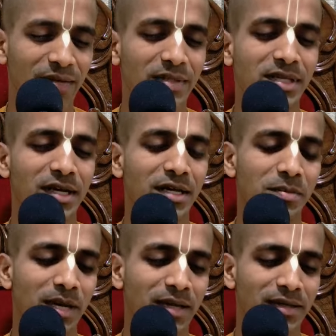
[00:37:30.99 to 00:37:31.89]
Rasika
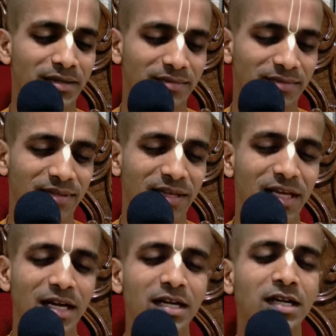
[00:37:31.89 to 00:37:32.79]
replied,
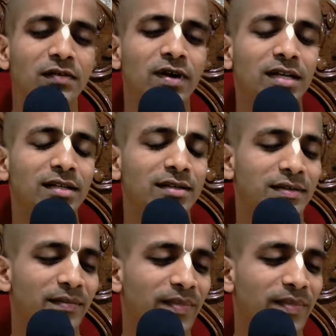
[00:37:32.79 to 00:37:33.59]
dear father,